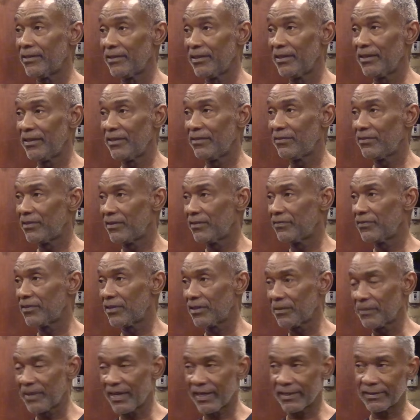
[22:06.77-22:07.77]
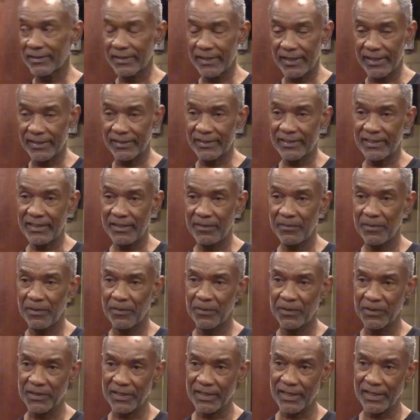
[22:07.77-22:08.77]
You follow me? And keep
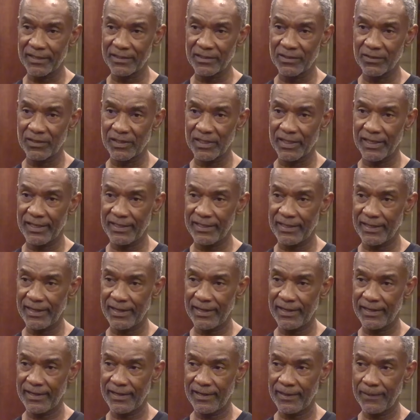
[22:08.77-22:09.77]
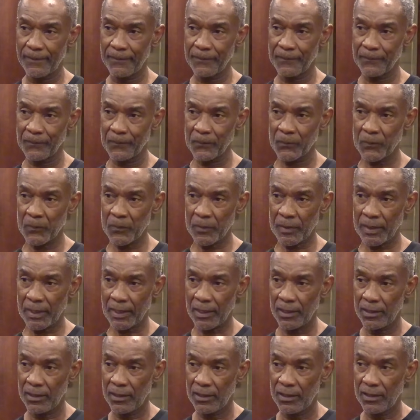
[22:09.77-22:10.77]
them out and so on. And
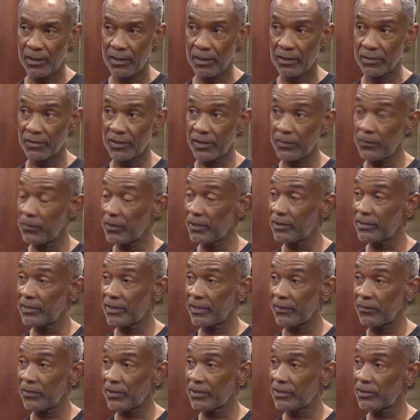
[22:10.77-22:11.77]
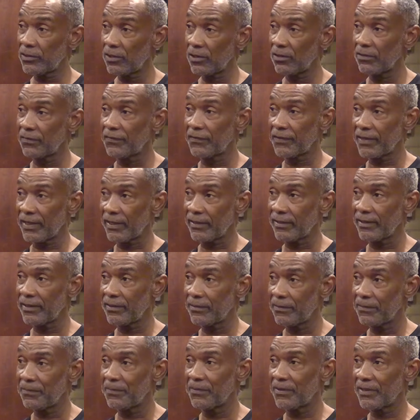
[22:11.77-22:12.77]
so it was tough.
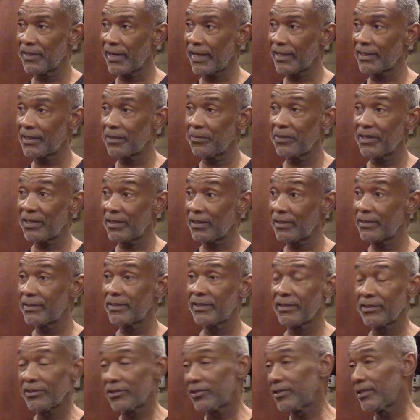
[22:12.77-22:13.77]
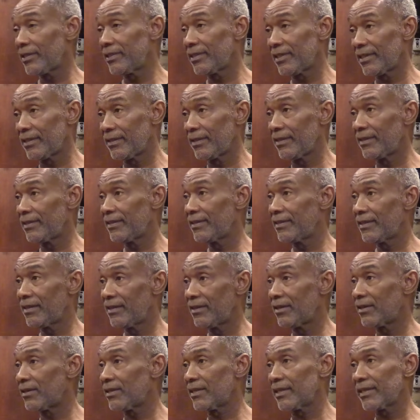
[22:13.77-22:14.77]
You had to be concentrated
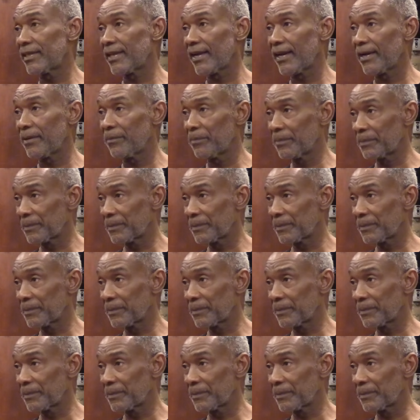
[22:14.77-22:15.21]
all the time.